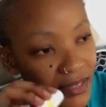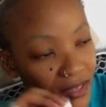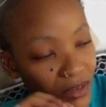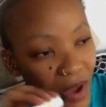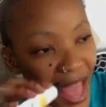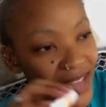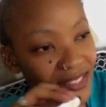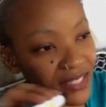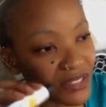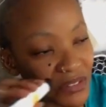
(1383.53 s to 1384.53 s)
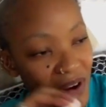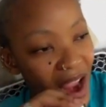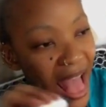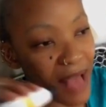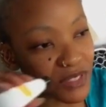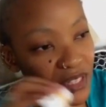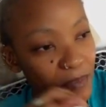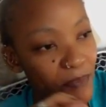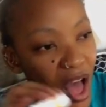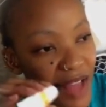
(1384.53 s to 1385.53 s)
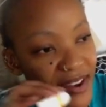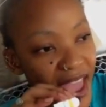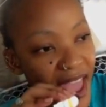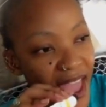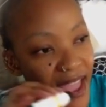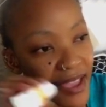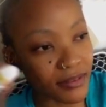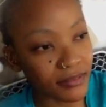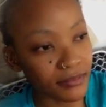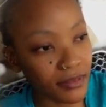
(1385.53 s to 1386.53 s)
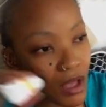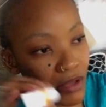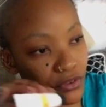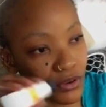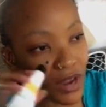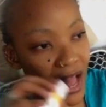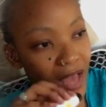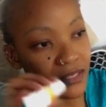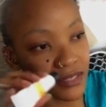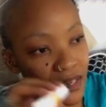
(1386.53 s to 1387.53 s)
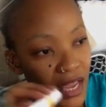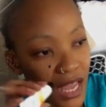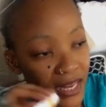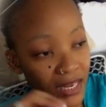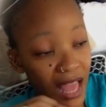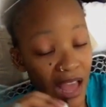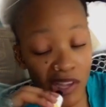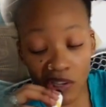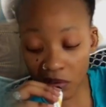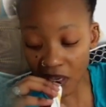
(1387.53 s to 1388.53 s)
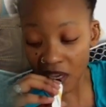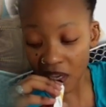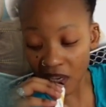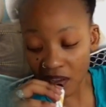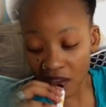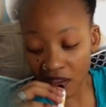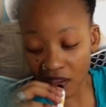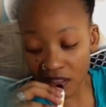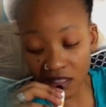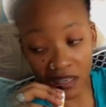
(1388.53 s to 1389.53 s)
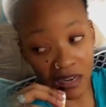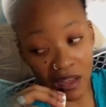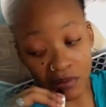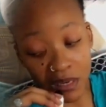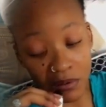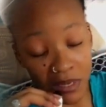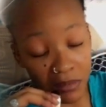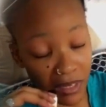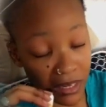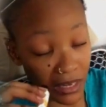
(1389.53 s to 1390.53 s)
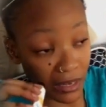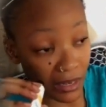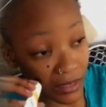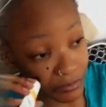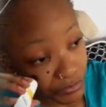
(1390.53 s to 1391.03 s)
He went and grabbed the body of Christ, and now you're here 'cause you don't know him clearly.